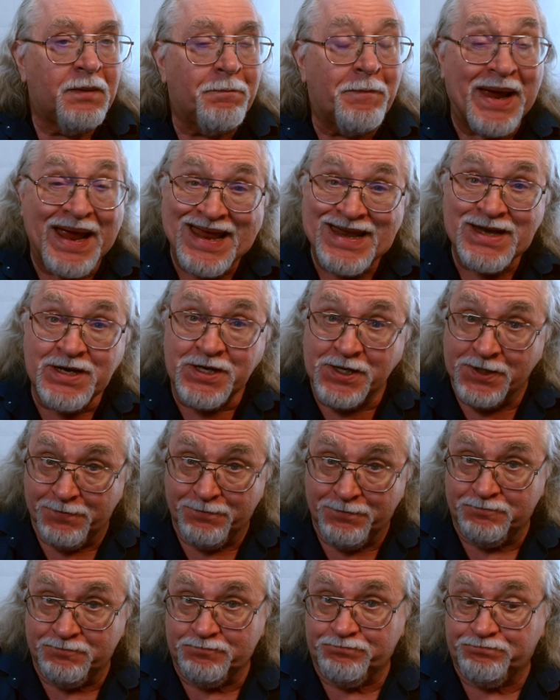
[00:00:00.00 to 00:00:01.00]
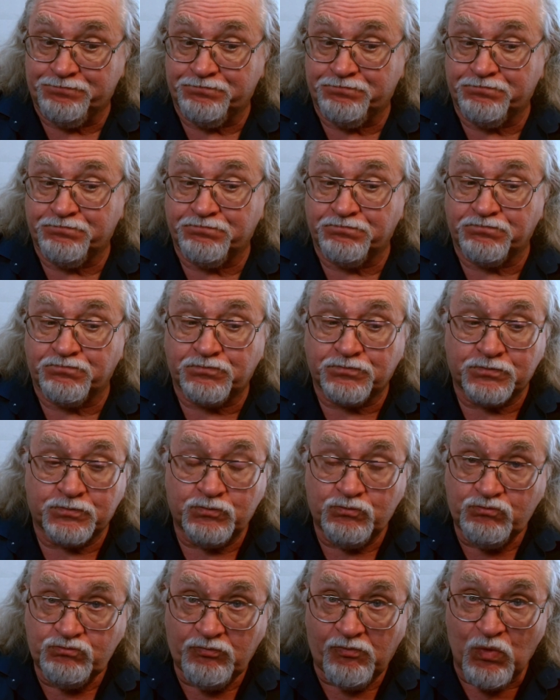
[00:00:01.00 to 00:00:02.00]
Bandit.
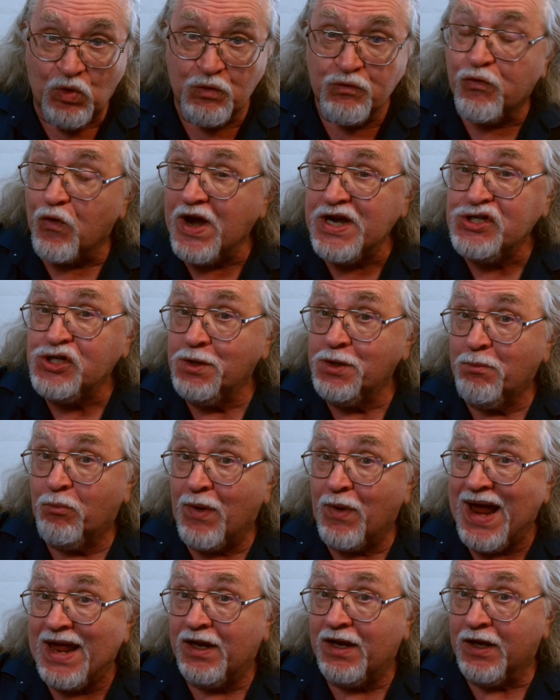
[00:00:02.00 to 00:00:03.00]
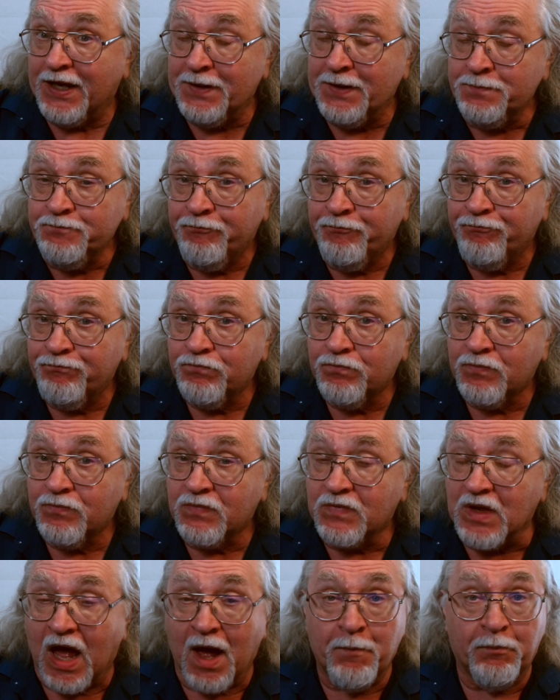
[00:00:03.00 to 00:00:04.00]
French and Bradley,
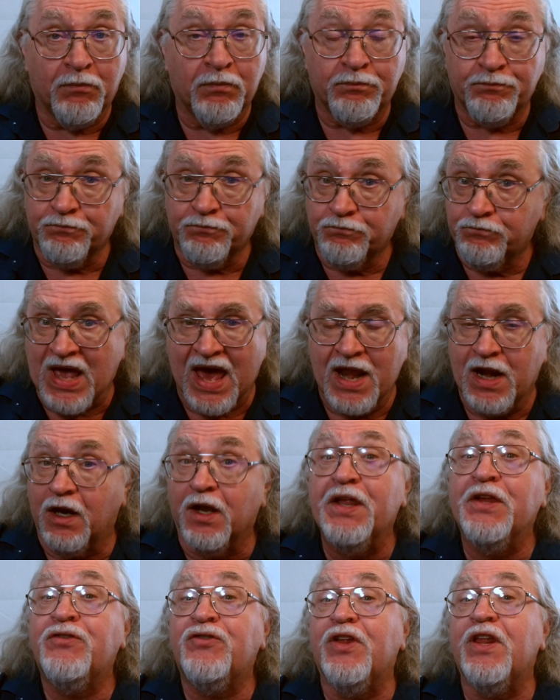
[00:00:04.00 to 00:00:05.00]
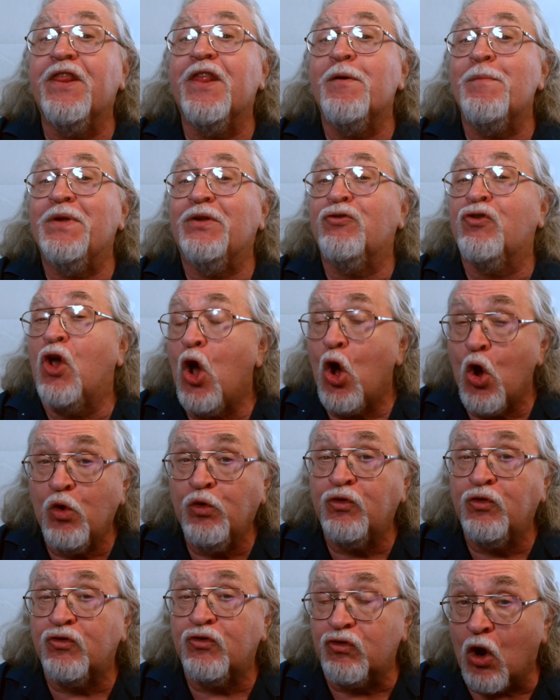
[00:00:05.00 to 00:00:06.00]
I'm kind of listing them as
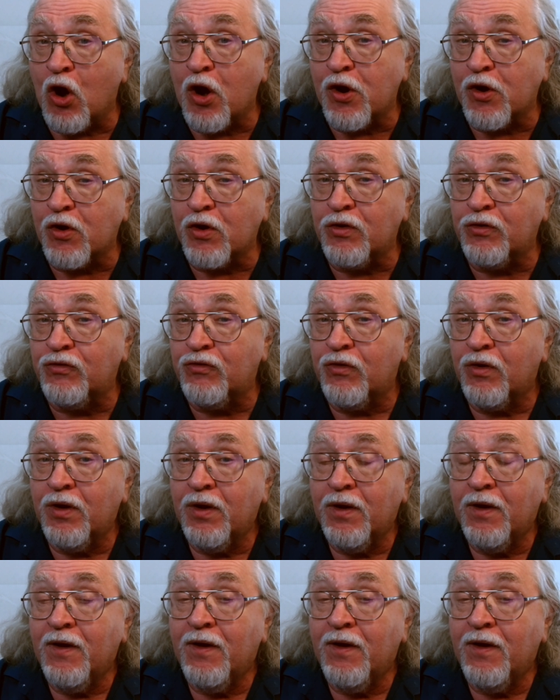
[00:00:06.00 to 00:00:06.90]
co-starters.